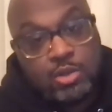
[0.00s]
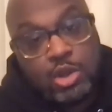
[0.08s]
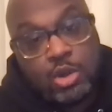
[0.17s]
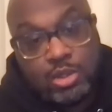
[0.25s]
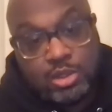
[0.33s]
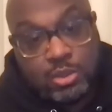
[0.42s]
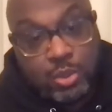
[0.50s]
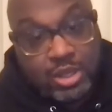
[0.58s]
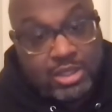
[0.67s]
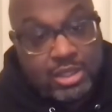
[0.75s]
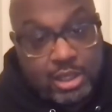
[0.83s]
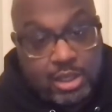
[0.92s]
We all went to
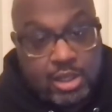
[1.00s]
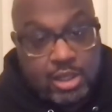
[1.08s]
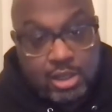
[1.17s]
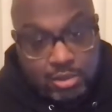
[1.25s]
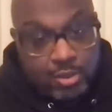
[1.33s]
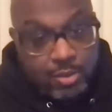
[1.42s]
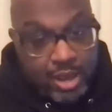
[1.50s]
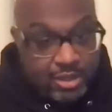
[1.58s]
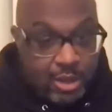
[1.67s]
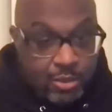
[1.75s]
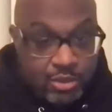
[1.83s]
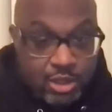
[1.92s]
Wesleyan, and the
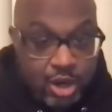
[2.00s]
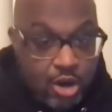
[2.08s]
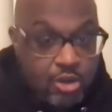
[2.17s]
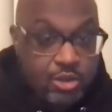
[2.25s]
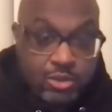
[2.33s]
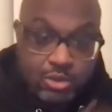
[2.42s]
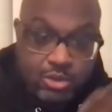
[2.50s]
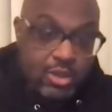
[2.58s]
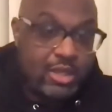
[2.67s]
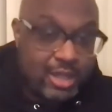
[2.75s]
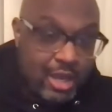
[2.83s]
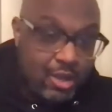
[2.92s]
mascot was the Cardinals. So
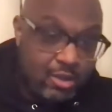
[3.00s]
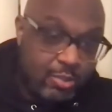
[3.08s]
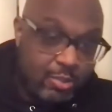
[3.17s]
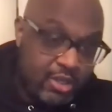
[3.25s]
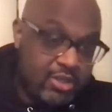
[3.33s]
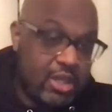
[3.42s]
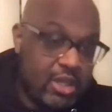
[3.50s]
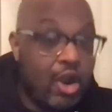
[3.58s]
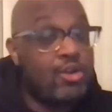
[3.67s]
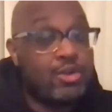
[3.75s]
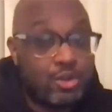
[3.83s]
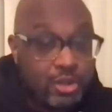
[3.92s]
that's how the PSA
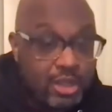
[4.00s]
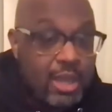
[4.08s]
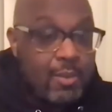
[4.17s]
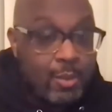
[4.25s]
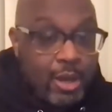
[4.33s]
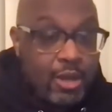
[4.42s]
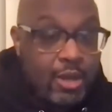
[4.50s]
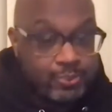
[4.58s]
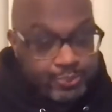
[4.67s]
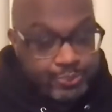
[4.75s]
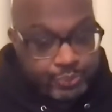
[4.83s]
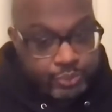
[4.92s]
Cardinals came about.
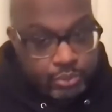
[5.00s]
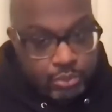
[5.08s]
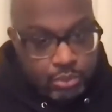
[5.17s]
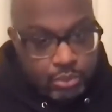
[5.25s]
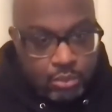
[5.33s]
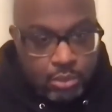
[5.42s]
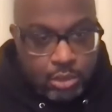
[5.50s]
Understood.